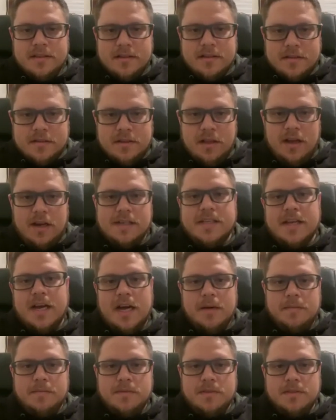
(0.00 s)
A lot of
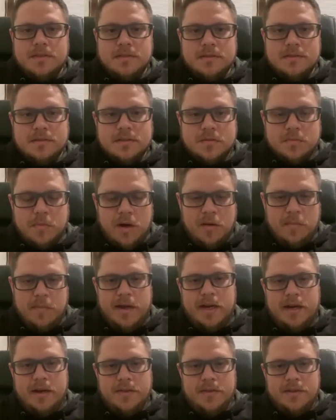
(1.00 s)
times,
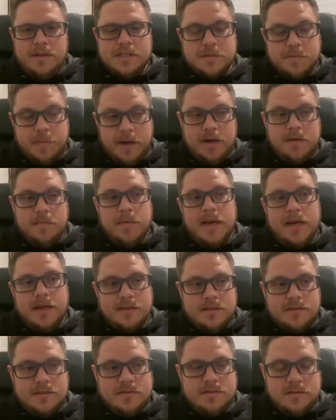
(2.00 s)
smallmouth and spotted
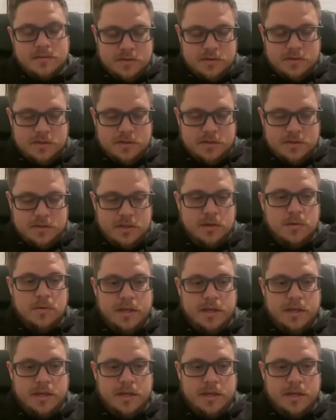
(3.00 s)
bass too.